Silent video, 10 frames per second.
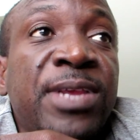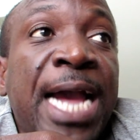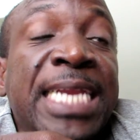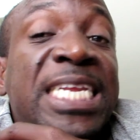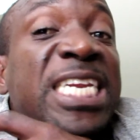
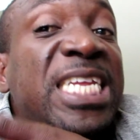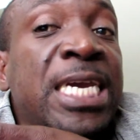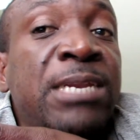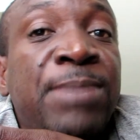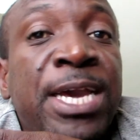I didn't
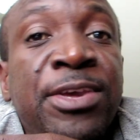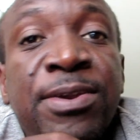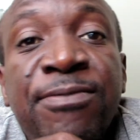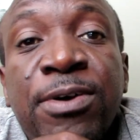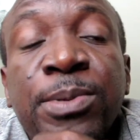get my
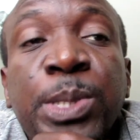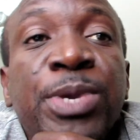uniforms